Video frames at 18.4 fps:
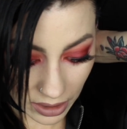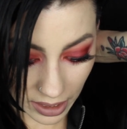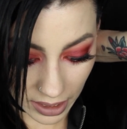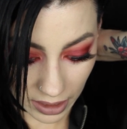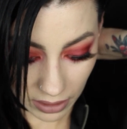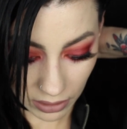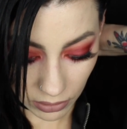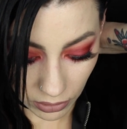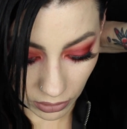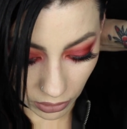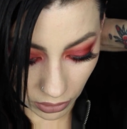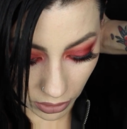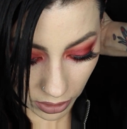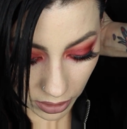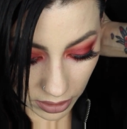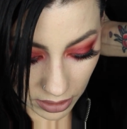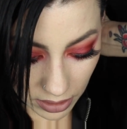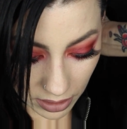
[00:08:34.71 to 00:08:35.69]
tiny little
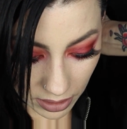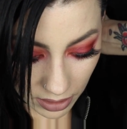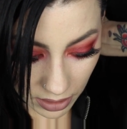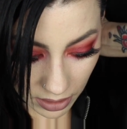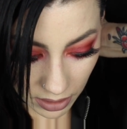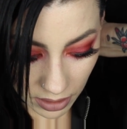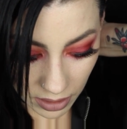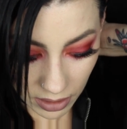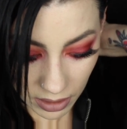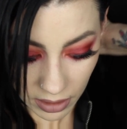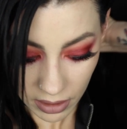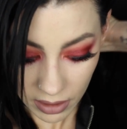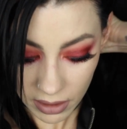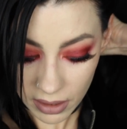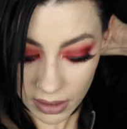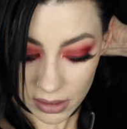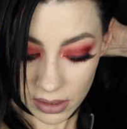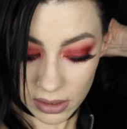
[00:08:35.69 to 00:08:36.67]
knot.
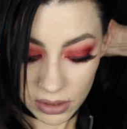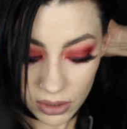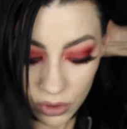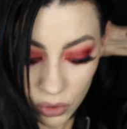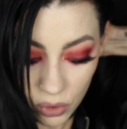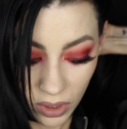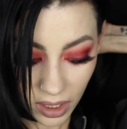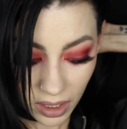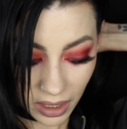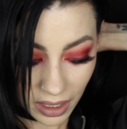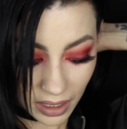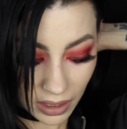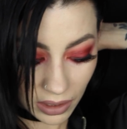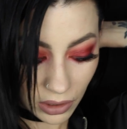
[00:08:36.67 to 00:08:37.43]
This is a trick that